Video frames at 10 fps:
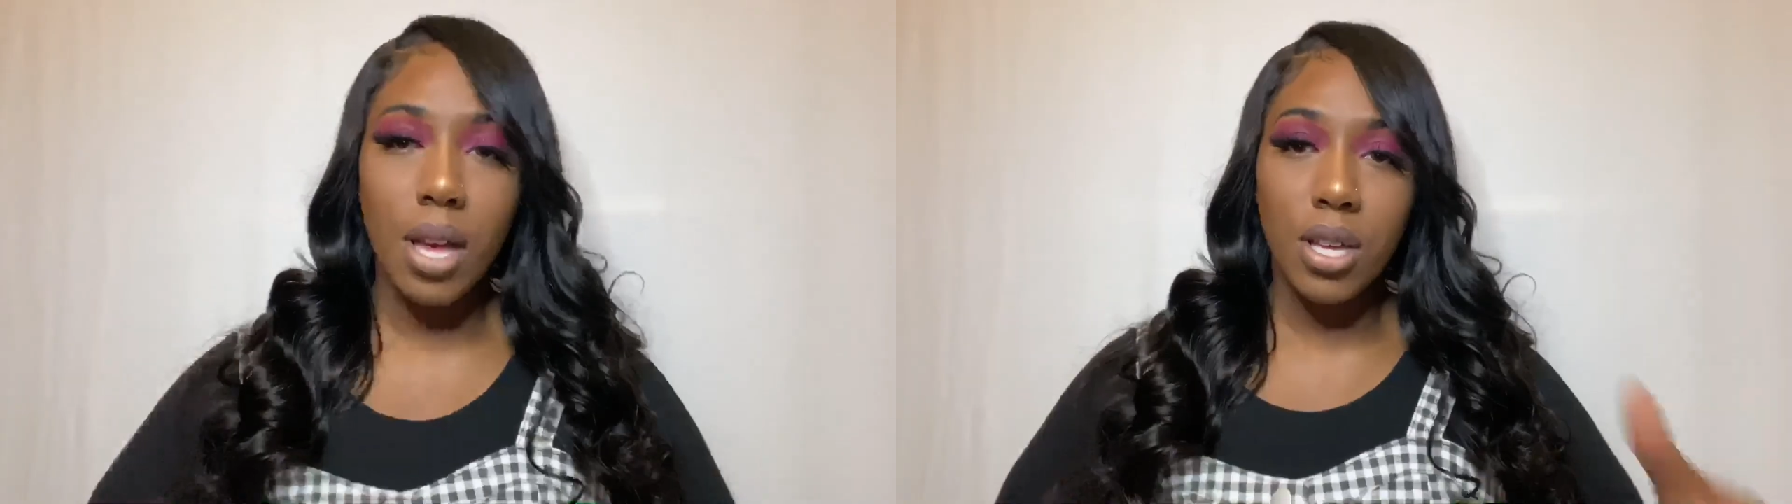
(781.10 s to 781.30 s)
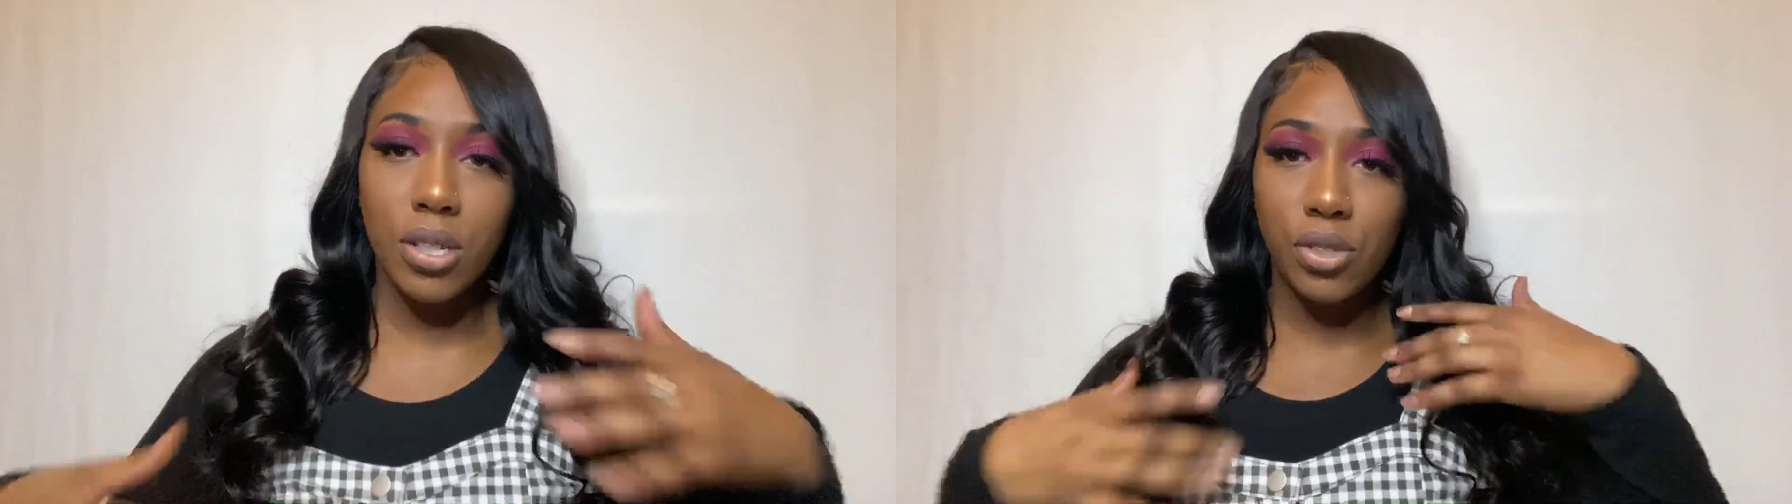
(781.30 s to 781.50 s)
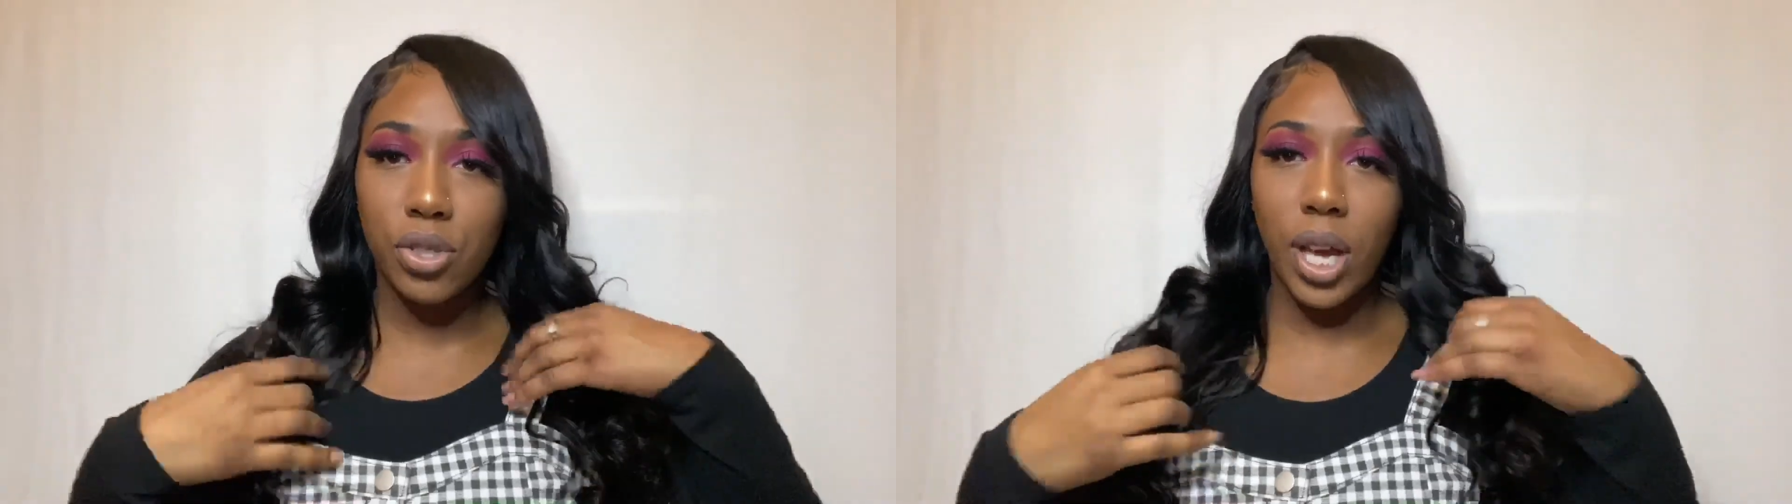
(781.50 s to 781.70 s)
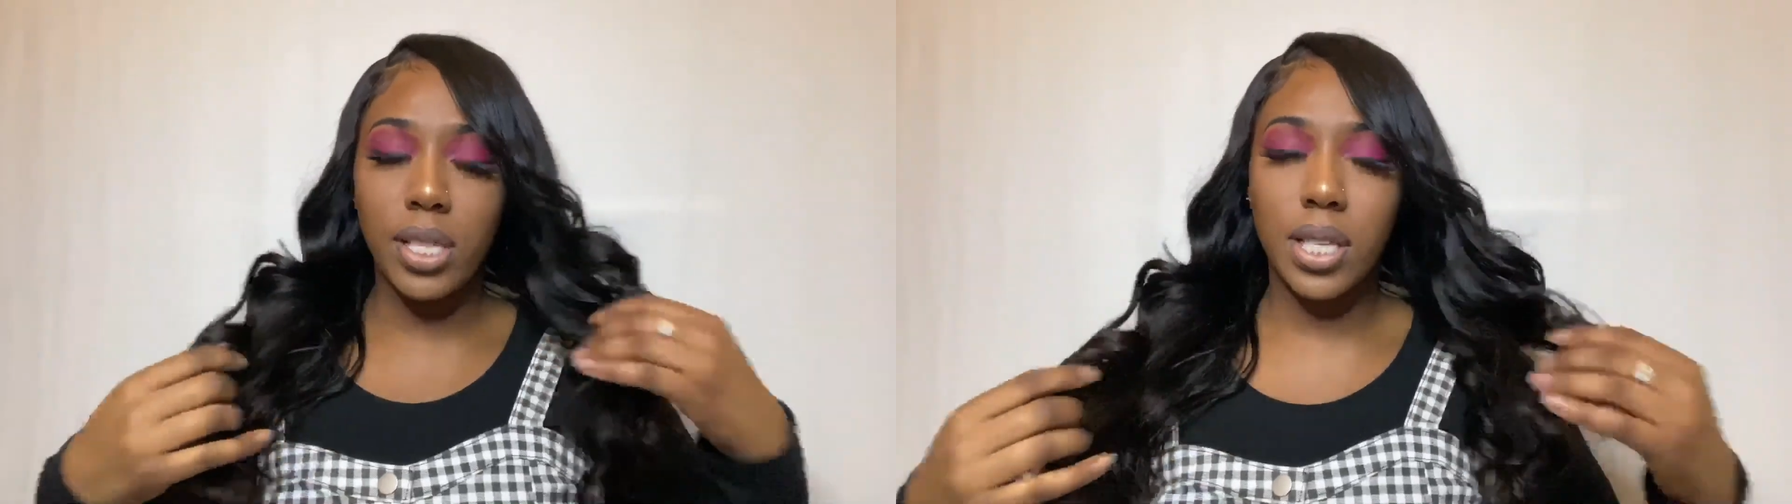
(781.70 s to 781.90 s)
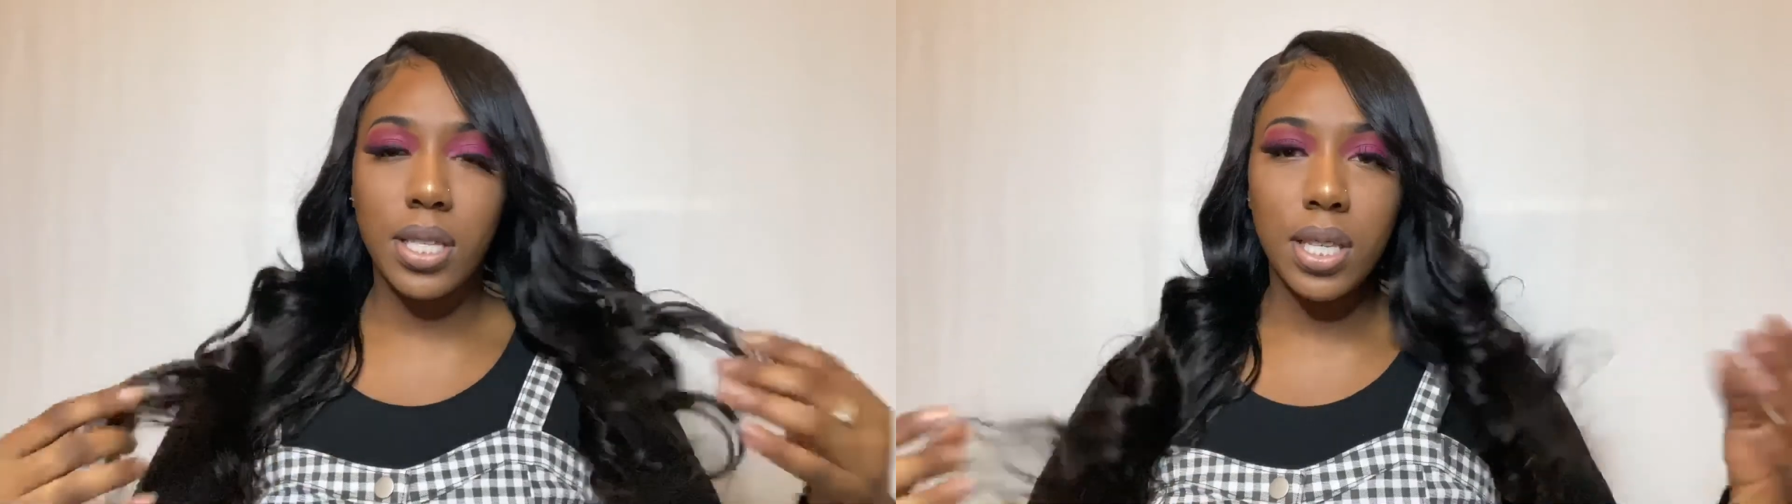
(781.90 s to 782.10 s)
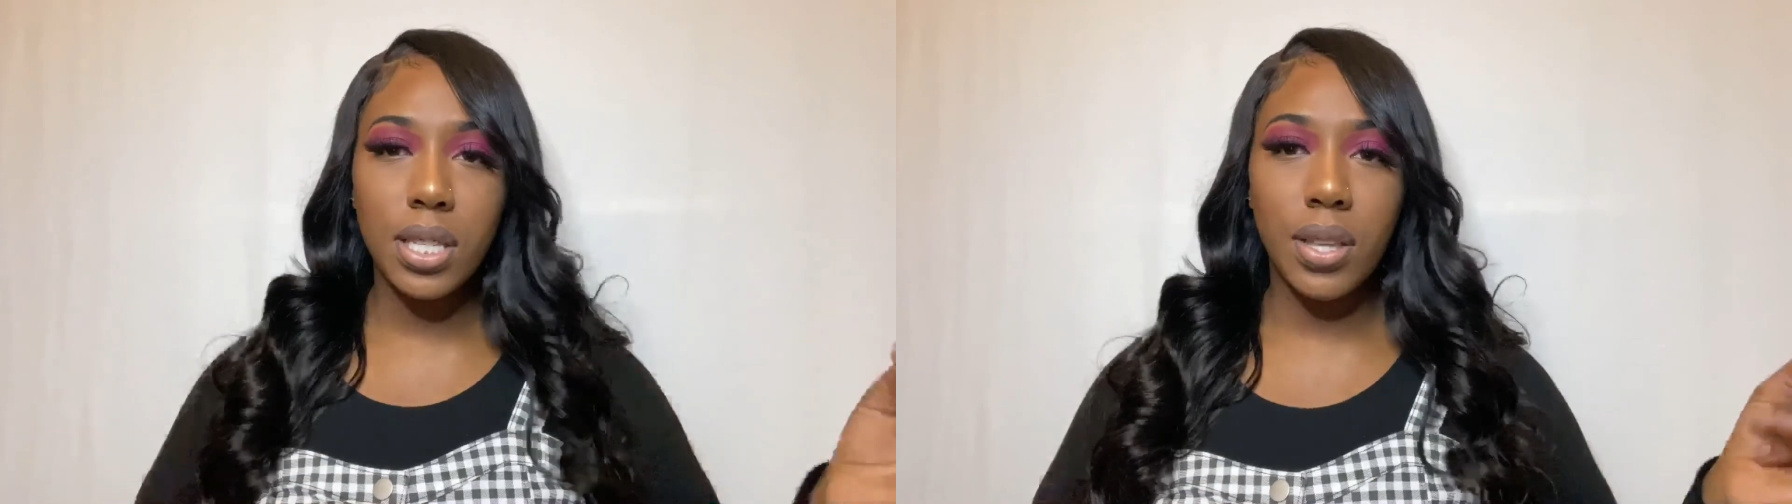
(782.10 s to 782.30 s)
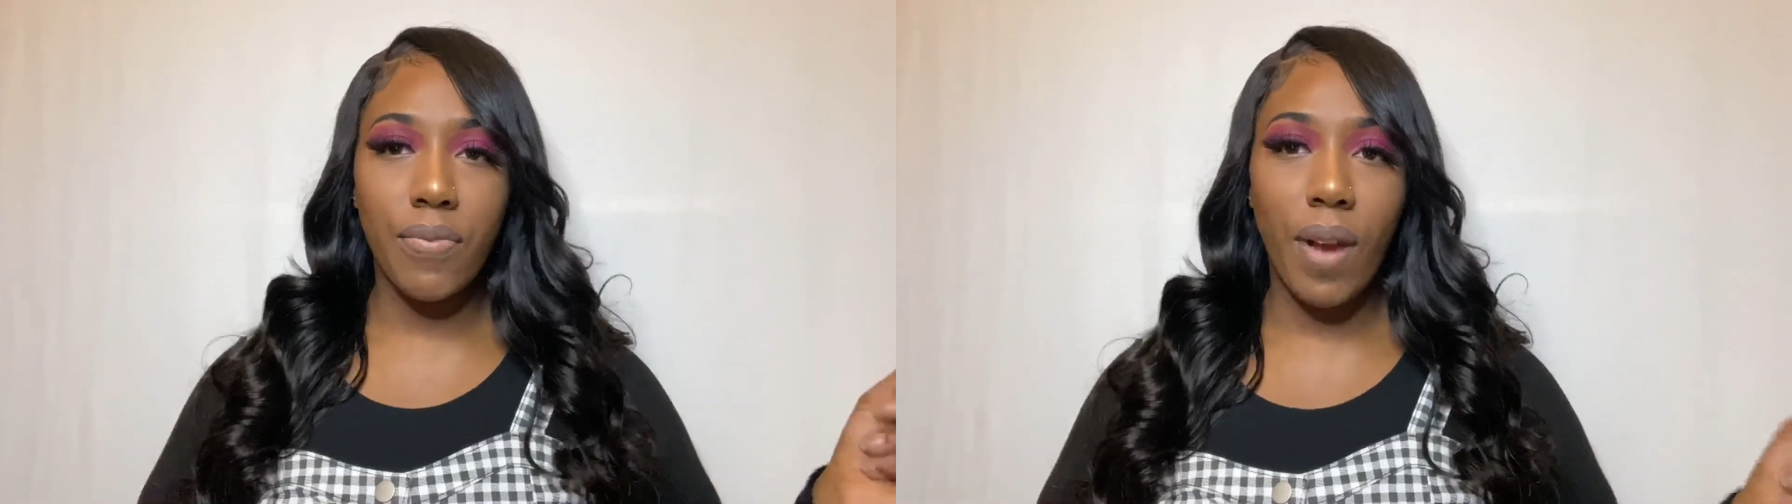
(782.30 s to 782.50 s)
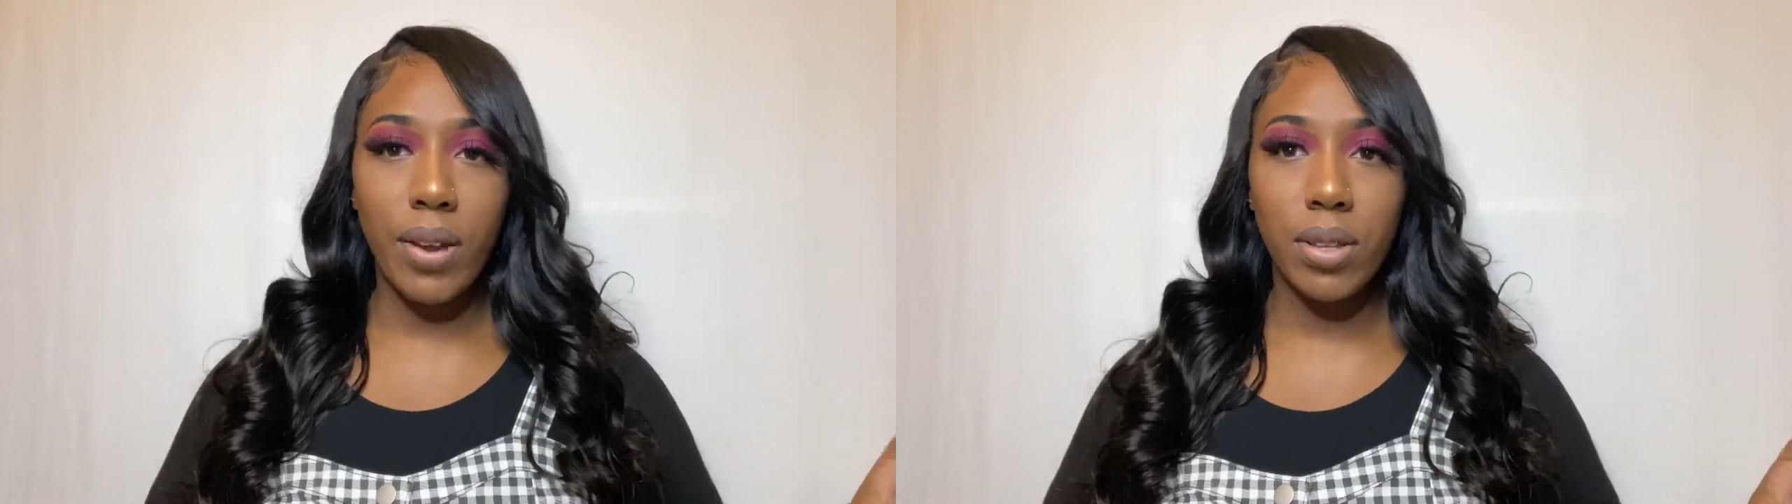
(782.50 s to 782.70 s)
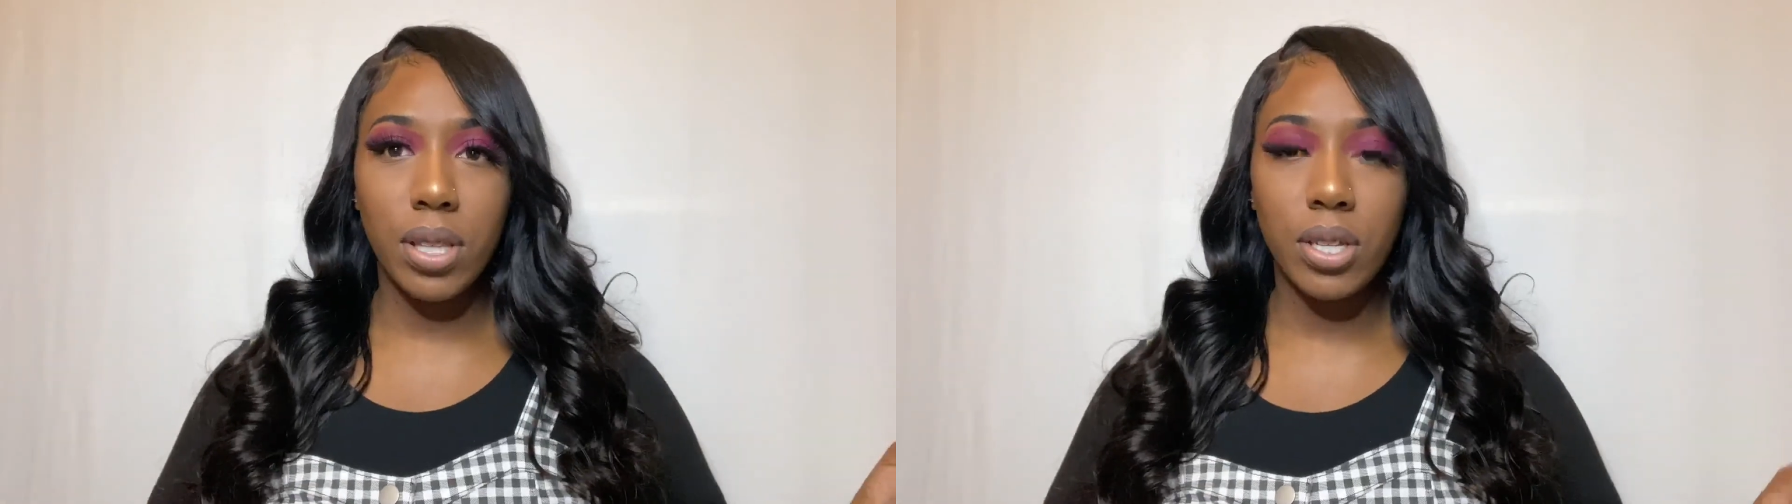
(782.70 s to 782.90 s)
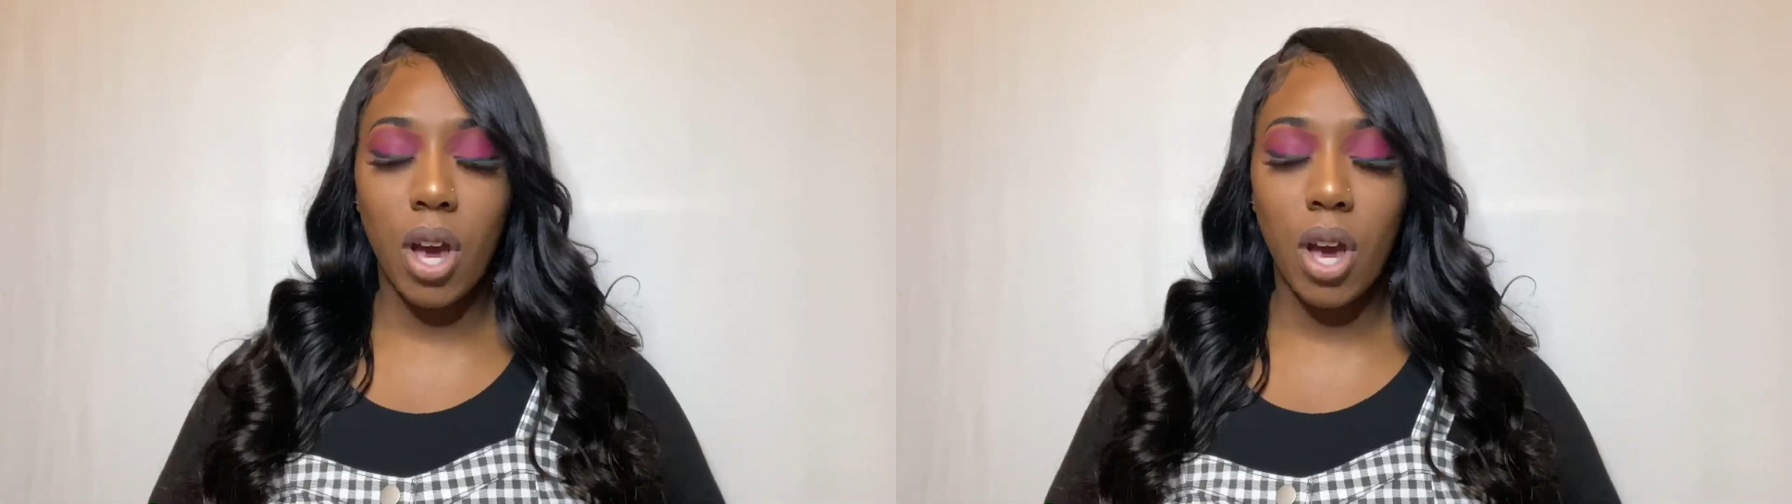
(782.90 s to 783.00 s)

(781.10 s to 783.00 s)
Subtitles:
So guys, this is the final look.